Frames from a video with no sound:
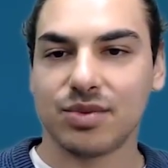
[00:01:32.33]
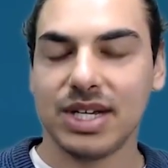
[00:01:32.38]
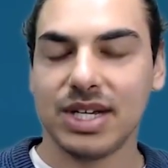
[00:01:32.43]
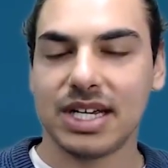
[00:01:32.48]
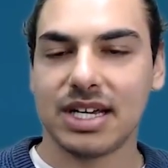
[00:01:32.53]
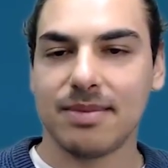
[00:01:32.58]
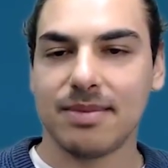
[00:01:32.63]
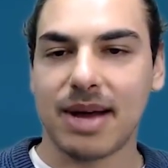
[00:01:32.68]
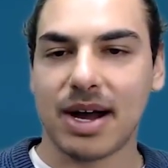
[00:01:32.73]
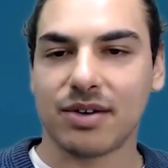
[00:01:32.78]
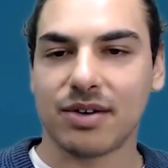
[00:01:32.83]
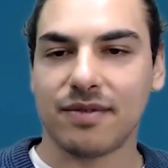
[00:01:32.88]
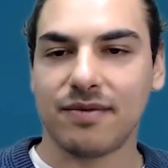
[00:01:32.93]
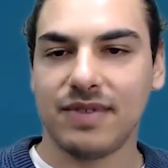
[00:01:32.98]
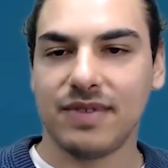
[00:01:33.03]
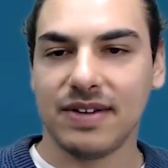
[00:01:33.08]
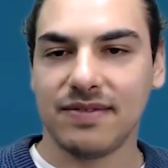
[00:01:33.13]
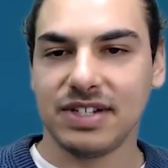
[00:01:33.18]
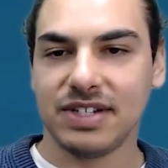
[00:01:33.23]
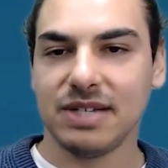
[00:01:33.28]
week, about
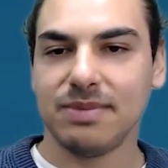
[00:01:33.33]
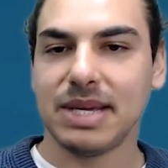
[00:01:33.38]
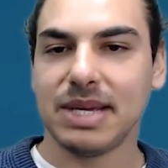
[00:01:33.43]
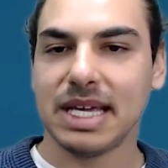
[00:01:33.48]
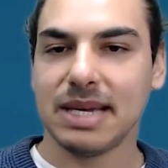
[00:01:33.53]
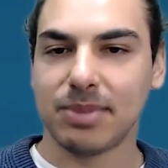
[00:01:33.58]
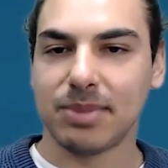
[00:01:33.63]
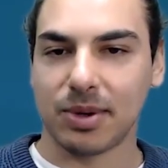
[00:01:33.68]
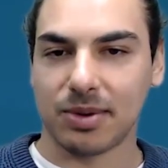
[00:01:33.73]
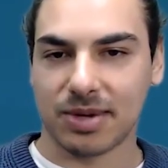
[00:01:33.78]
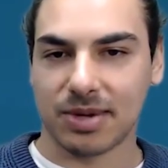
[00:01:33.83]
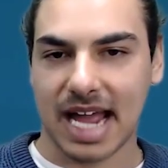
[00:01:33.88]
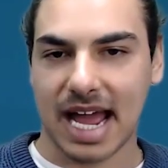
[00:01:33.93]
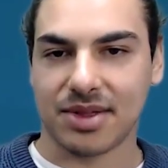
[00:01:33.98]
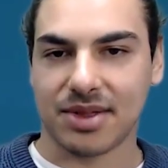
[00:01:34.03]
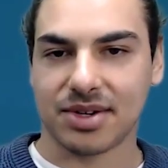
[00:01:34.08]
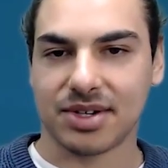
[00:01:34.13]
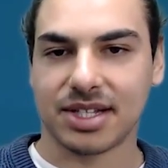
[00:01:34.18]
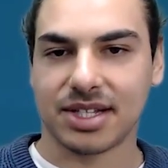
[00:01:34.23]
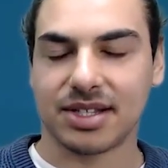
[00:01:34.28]
50 people
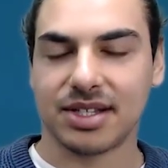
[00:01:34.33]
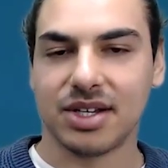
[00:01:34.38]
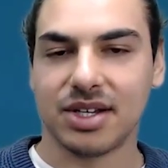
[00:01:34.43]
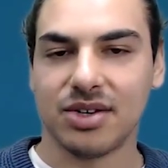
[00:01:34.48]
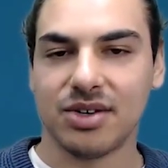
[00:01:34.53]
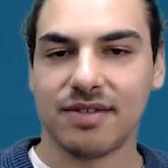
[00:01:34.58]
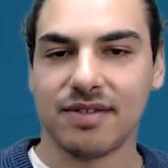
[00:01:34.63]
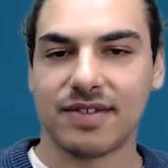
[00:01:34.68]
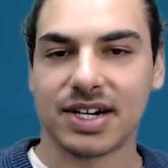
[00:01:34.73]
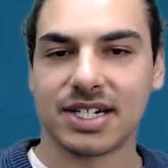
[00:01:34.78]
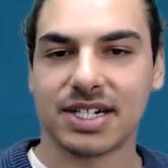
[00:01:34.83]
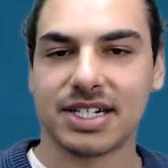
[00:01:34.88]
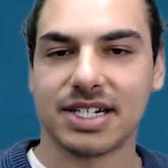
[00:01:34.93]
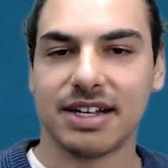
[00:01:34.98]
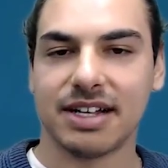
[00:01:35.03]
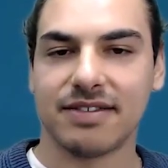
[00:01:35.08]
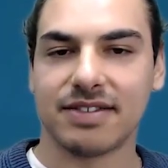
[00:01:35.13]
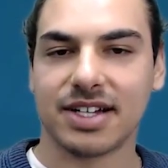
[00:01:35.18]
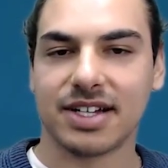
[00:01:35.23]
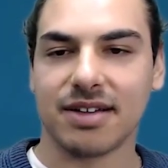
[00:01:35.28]
gathered at the
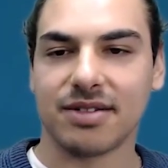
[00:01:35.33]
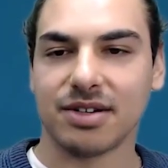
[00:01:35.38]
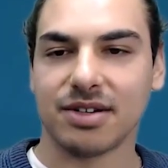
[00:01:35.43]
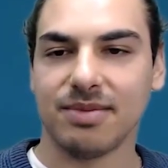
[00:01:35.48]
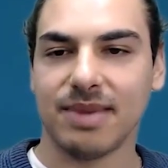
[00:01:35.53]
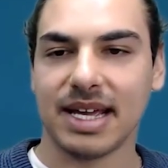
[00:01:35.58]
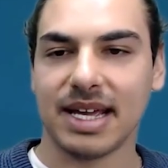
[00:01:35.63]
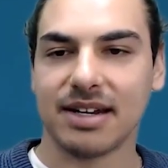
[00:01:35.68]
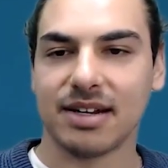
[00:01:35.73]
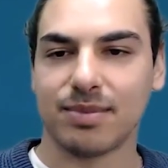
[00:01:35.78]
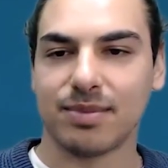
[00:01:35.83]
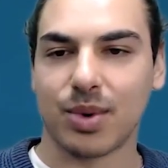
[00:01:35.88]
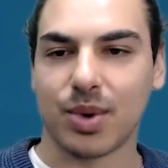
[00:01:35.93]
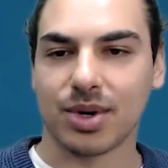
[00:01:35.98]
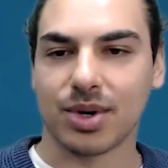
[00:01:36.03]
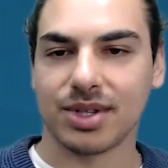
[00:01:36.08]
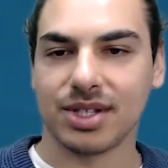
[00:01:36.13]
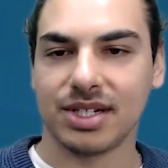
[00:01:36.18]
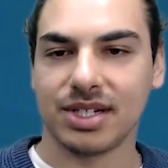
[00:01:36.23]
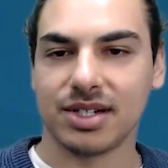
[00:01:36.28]
University of Southern Maine in
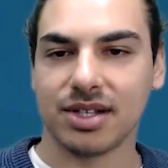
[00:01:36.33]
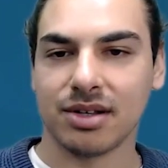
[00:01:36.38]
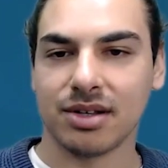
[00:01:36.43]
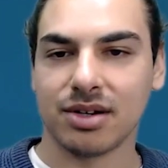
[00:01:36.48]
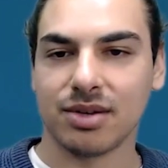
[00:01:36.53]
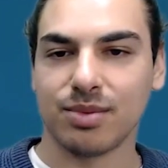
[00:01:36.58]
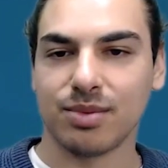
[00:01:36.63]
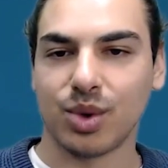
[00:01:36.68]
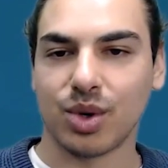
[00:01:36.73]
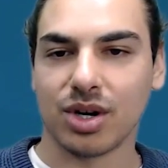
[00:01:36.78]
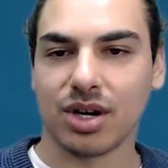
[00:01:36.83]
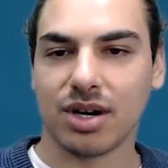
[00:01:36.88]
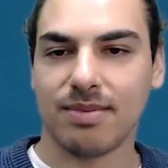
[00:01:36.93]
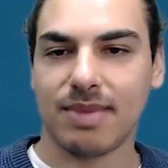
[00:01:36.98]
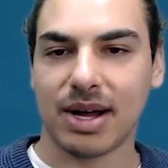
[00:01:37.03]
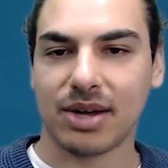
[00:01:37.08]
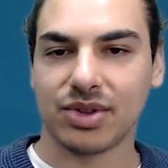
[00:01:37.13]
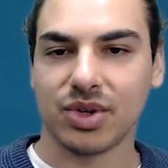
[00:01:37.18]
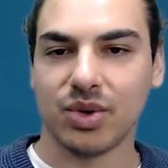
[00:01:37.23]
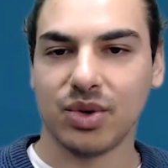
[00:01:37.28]
Portland to learn more
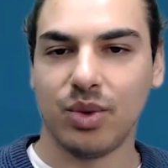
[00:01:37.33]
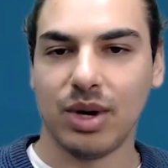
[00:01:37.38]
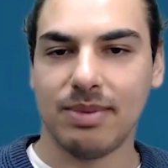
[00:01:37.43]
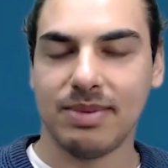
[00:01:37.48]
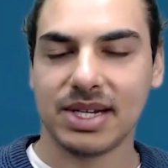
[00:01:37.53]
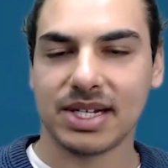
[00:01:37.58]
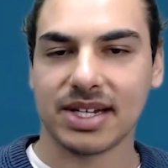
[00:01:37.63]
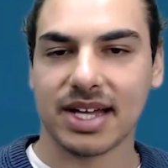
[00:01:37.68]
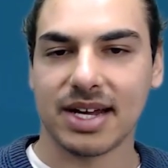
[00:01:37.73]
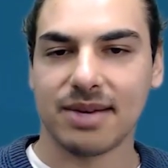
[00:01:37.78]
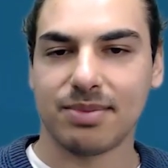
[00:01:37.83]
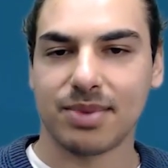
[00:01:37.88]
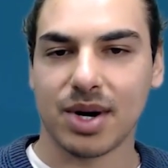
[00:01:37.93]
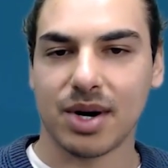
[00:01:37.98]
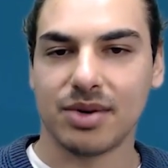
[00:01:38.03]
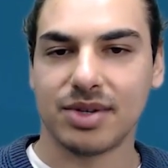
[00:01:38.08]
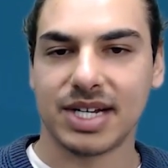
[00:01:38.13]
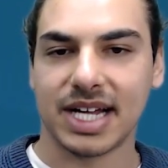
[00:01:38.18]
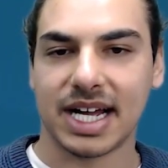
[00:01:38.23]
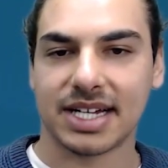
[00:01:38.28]
about the women led
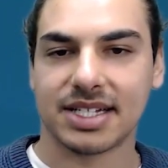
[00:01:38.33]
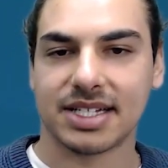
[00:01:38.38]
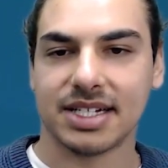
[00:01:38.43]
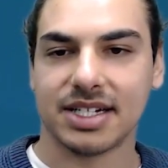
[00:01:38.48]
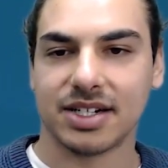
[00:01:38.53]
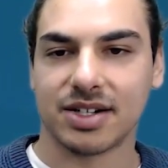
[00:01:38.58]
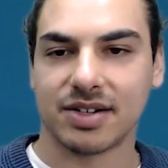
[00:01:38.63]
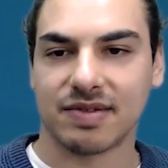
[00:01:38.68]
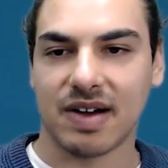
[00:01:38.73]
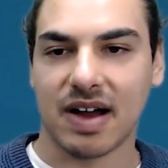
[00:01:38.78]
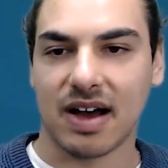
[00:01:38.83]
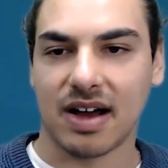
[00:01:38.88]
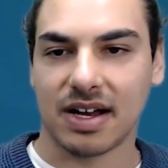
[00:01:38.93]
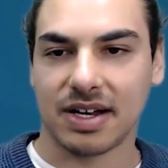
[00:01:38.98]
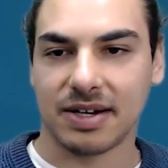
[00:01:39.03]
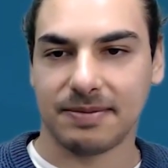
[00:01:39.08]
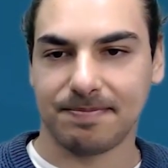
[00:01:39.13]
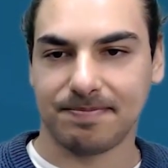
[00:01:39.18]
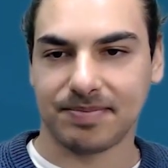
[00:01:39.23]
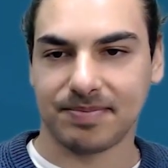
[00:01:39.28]
protests in Iran.